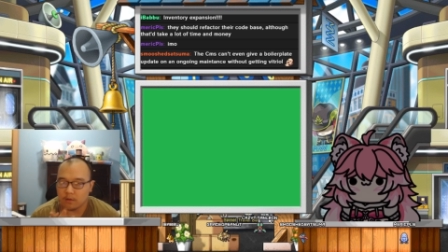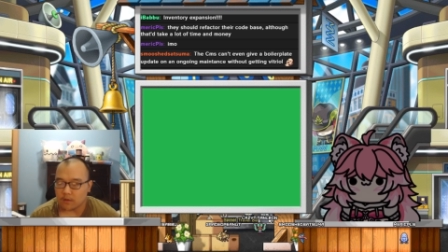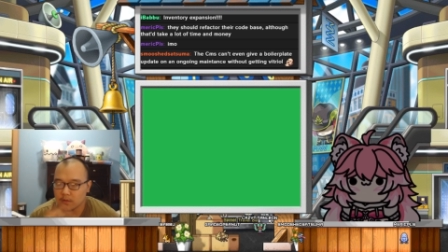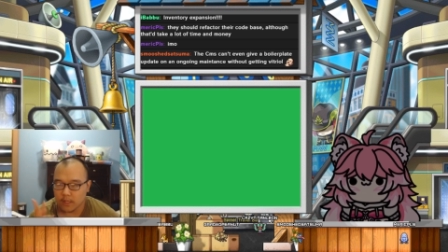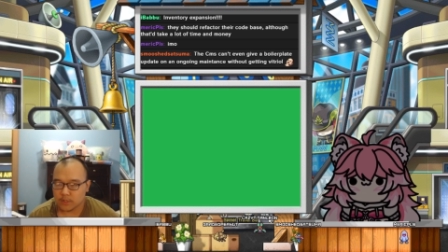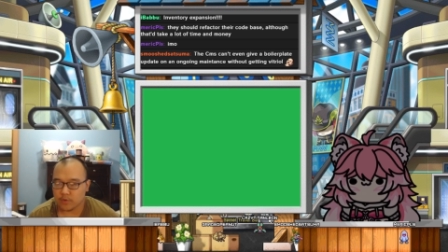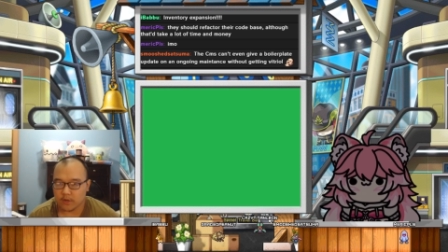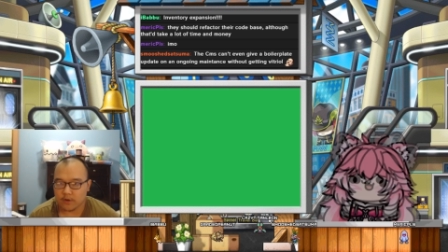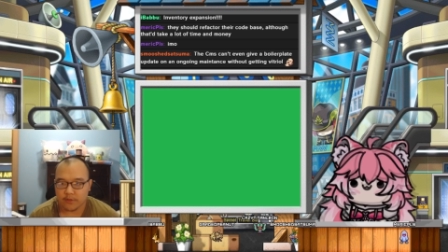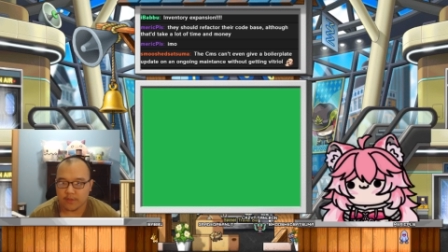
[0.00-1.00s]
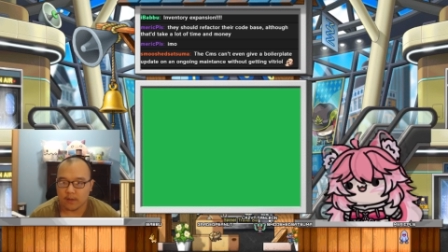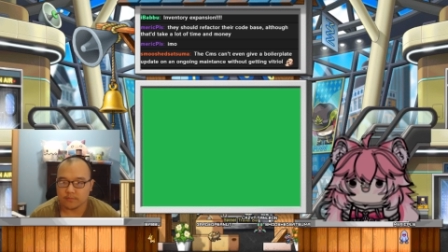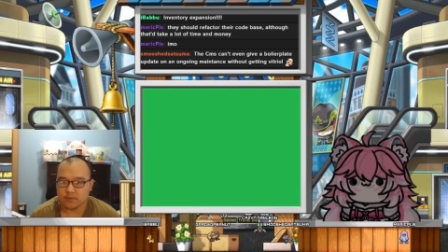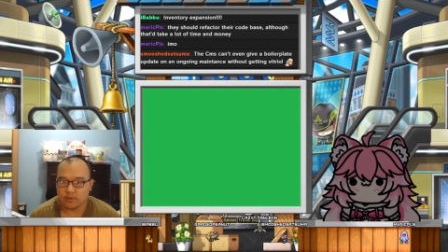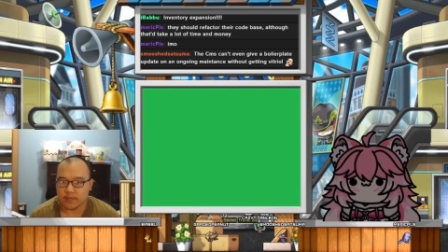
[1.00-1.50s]
like twiddling your
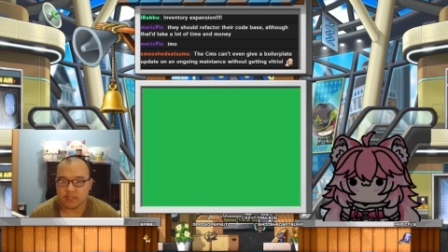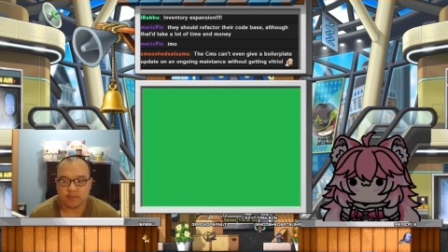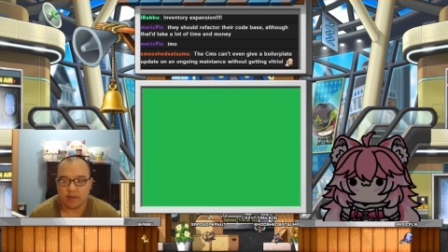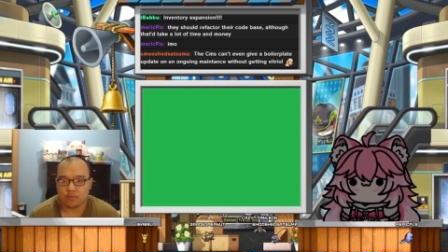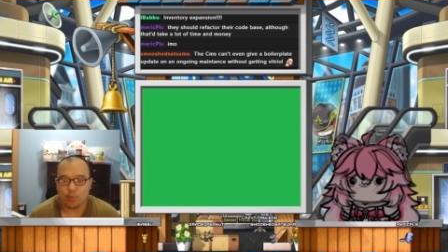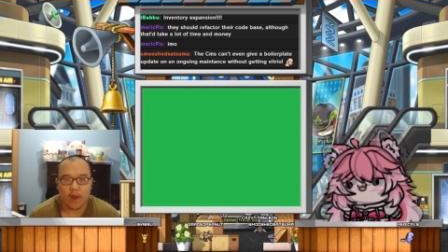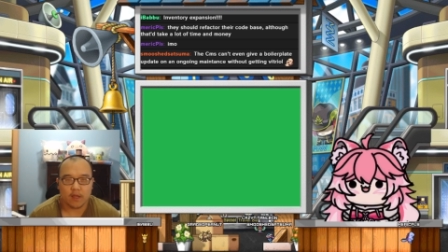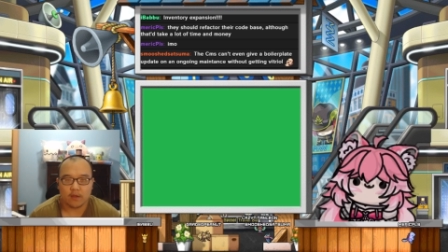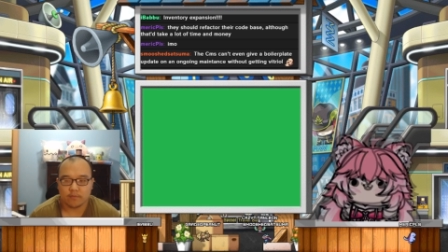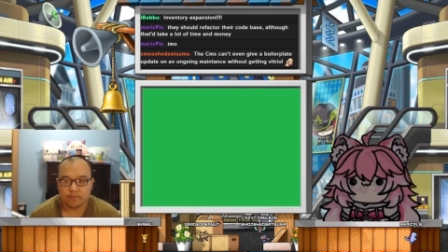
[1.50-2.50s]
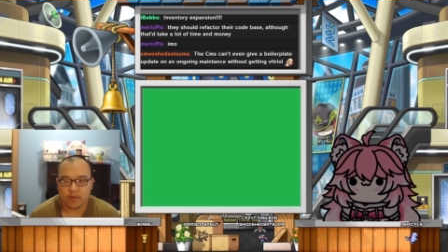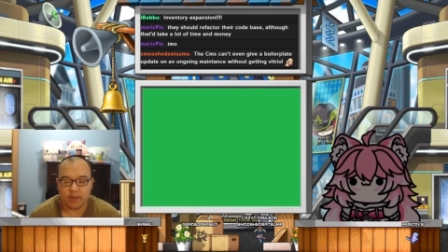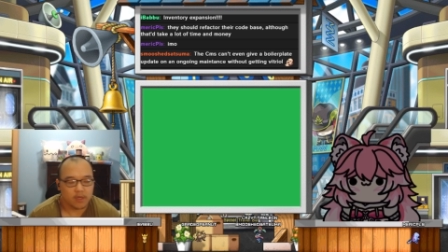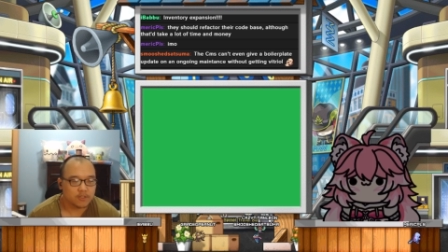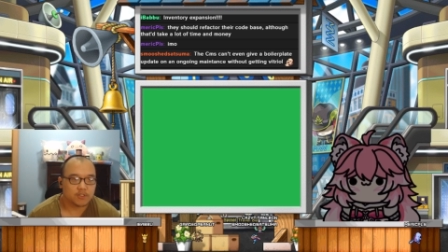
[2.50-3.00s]
thumbs, like just like waiting,
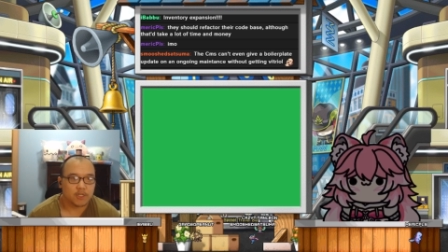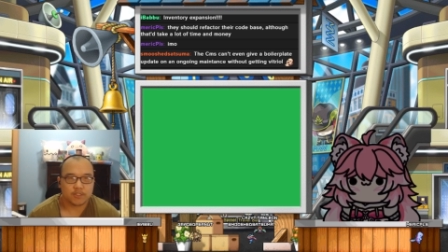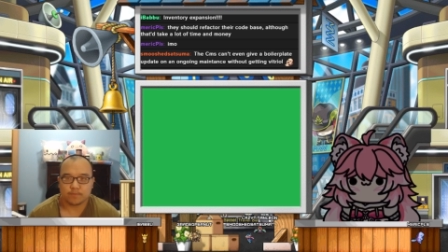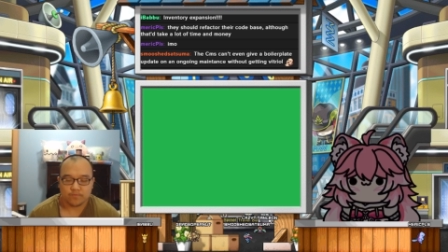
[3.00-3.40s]
like it's just,